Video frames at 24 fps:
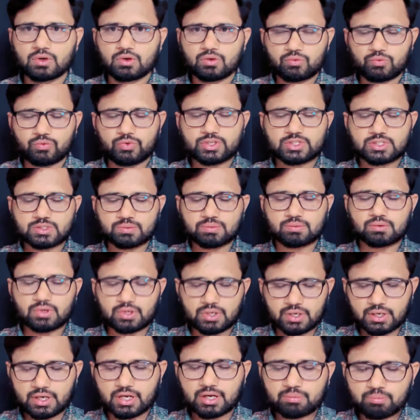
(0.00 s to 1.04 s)
First,
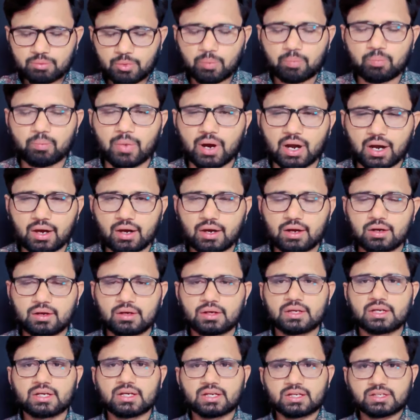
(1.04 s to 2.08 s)
remember
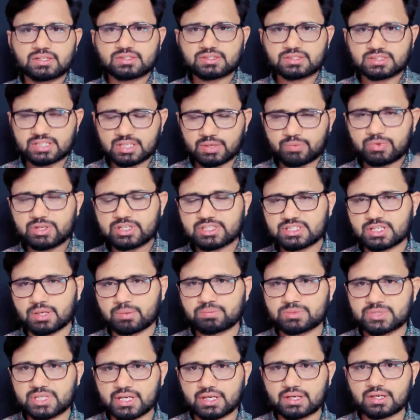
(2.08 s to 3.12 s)
seven
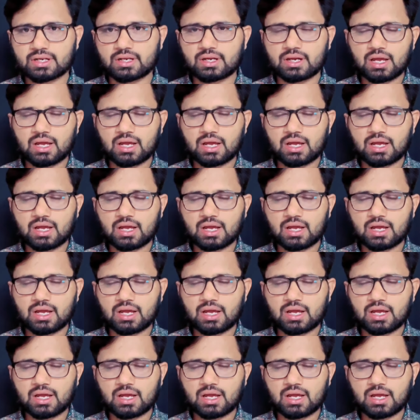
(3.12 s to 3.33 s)
subject: